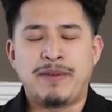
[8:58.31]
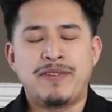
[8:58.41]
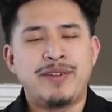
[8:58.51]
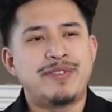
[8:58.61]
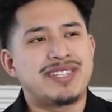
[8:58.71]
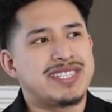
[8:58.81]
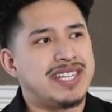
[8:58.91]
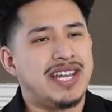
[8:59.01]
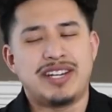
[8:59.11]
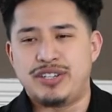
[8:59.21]
Even if it's
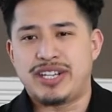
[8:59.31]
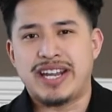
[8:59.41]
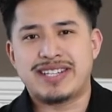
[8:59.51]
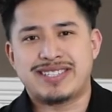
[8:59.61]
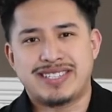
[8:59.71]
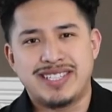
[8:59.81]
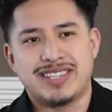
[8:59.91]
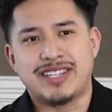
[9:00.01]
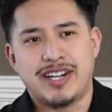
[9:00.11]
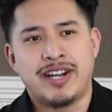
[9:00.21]
dead, you got to
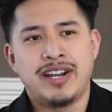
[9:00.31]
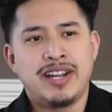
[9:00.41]
sit there.